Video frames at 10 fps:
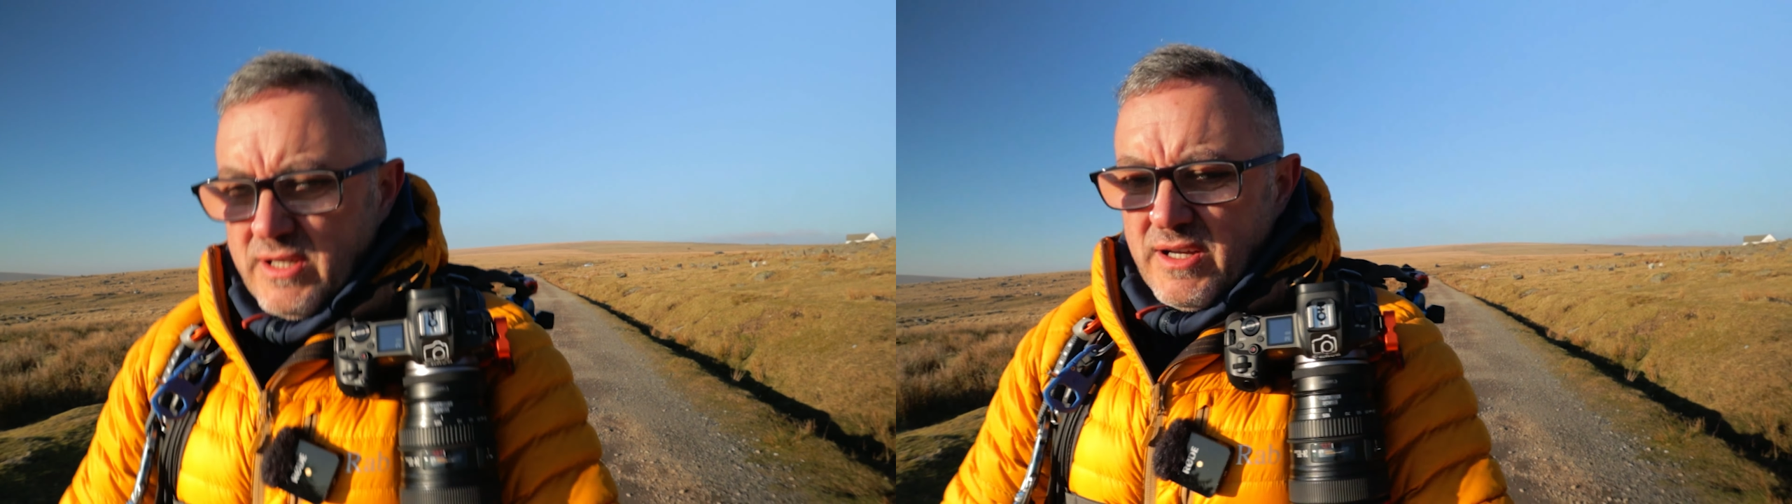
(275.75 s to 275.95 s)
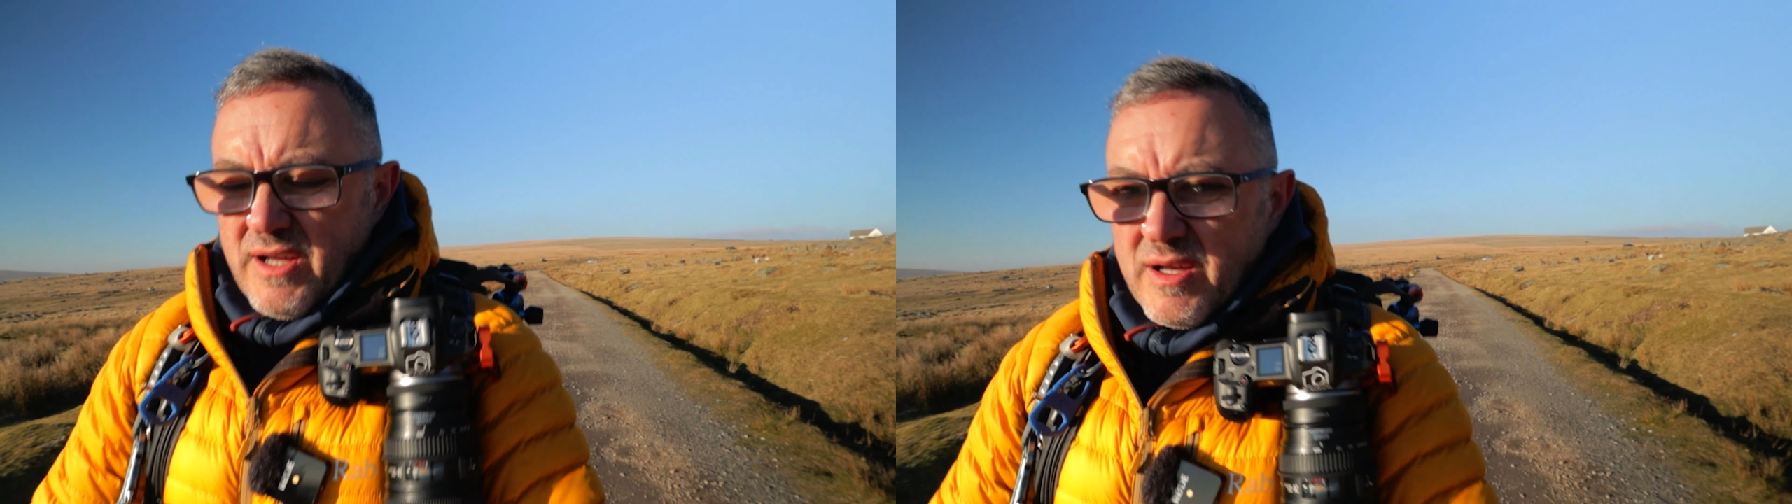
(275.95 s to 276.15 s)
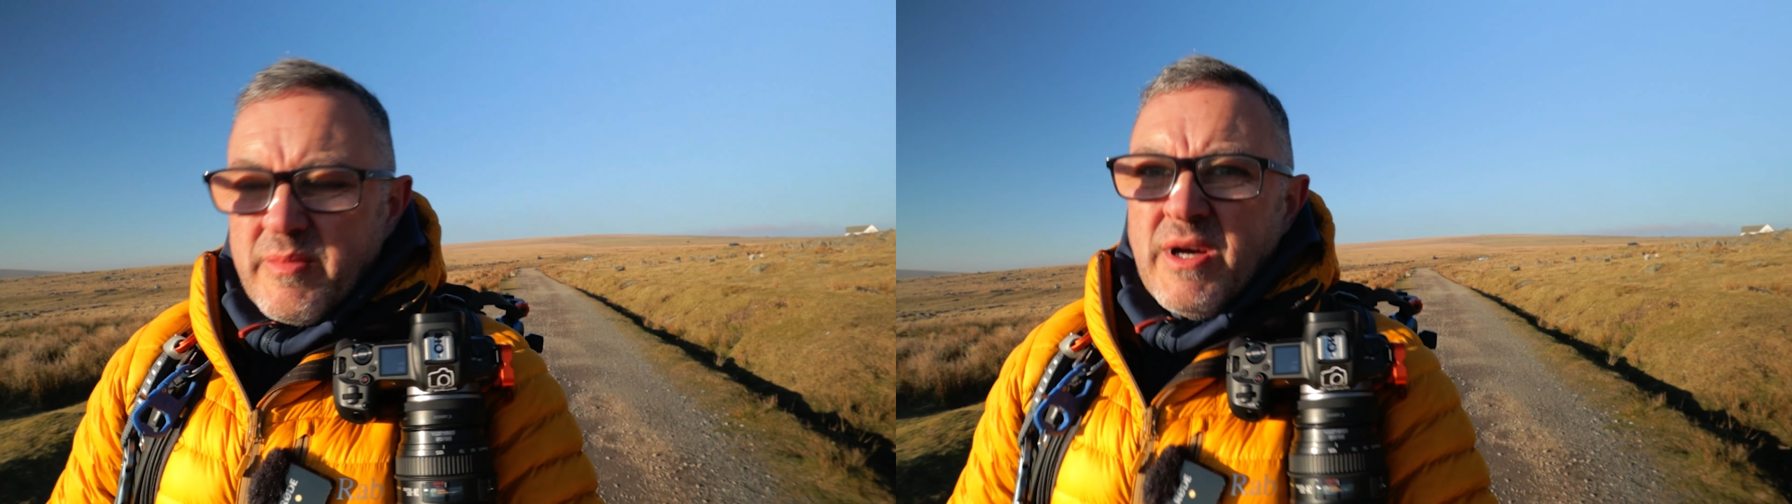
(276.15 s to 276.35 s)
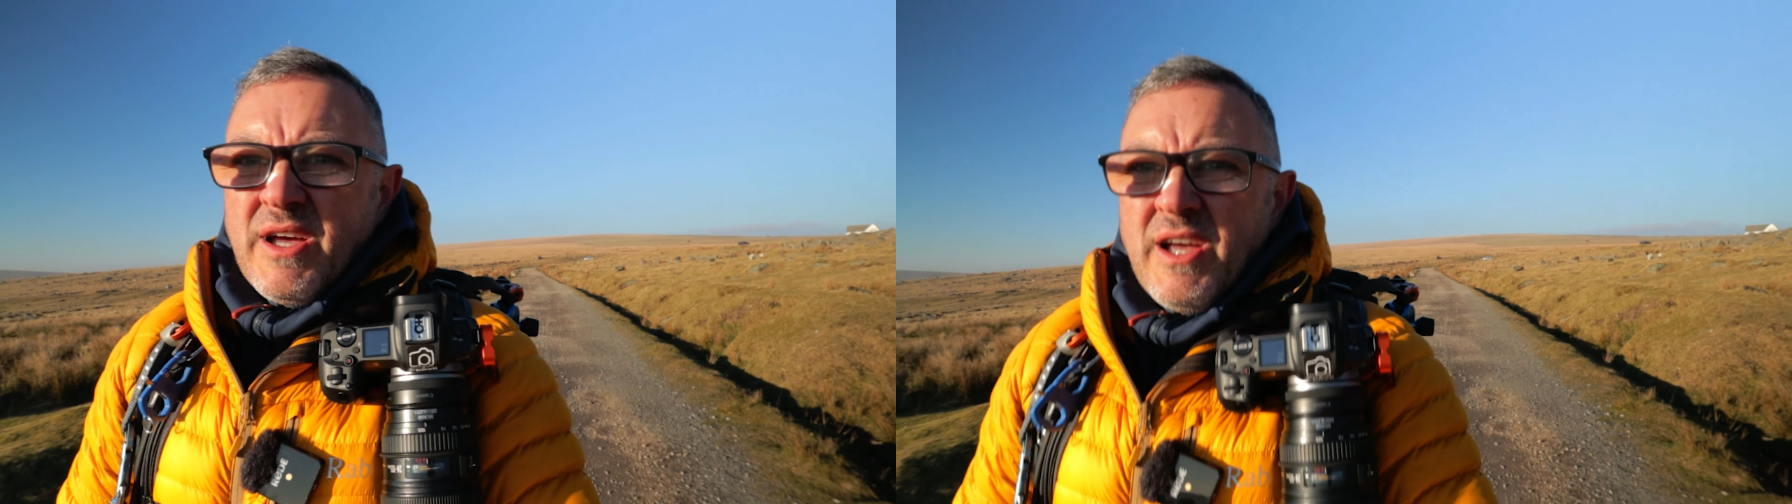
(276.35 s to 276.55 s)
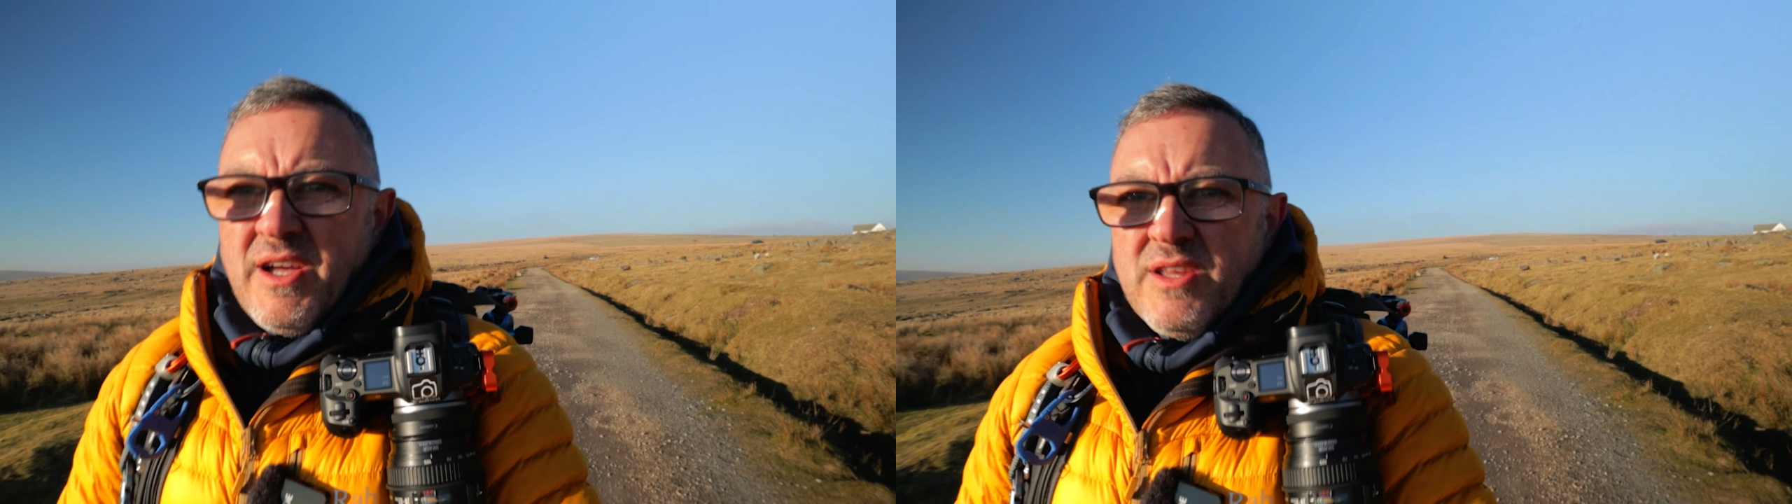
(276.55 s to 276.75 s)

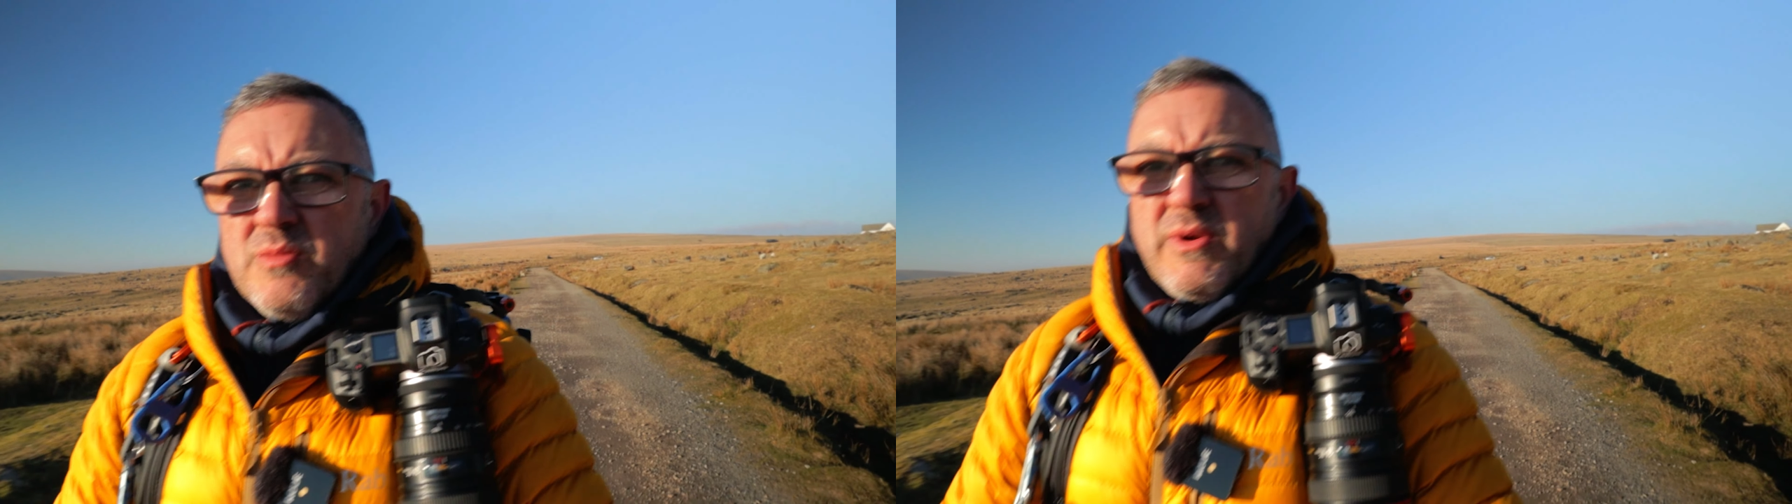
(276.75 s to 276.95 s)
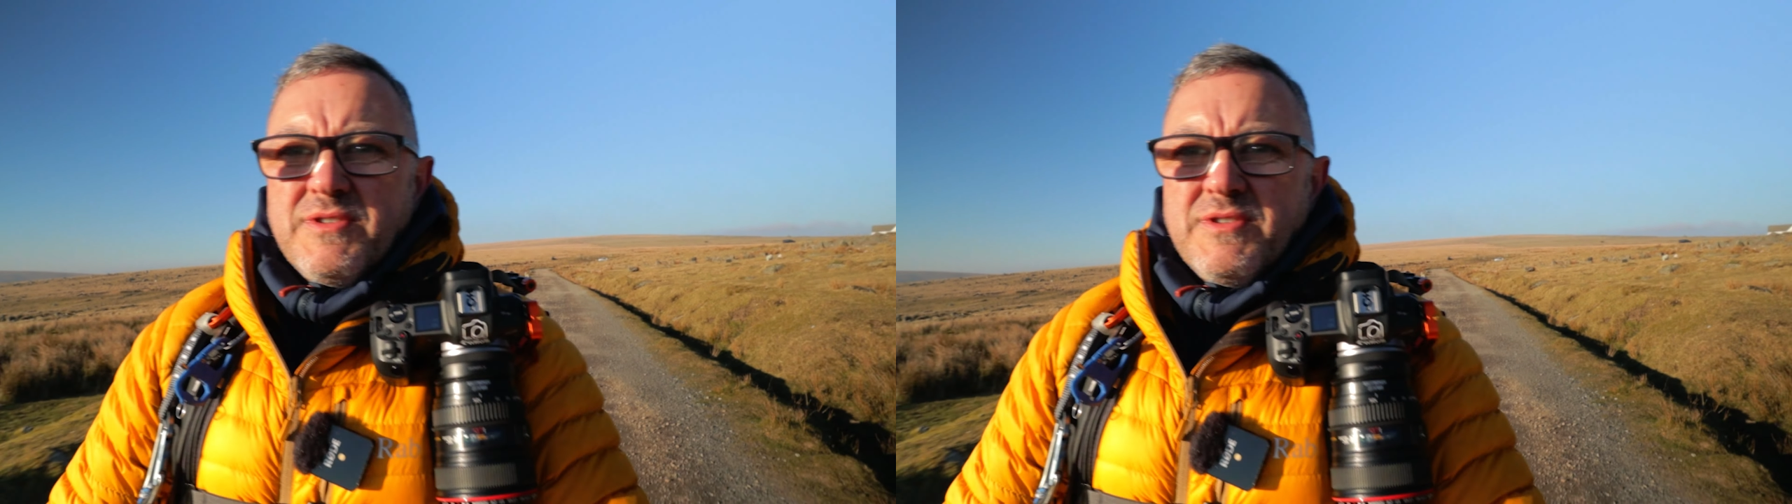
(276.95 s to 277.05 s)
that